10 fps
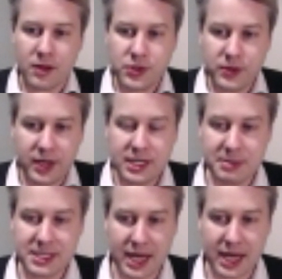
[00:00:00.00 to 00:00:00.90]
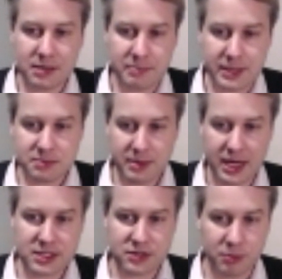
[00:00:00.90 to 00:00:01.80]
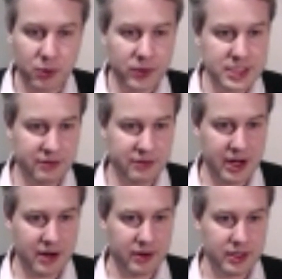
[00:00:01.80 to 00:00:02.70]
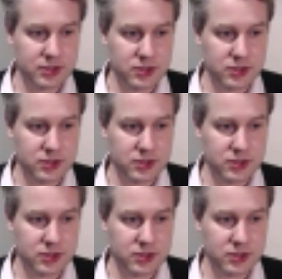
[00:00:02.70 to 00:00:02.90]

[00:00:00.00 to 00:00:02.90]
you need to be taking bits and pieces from all these different areas,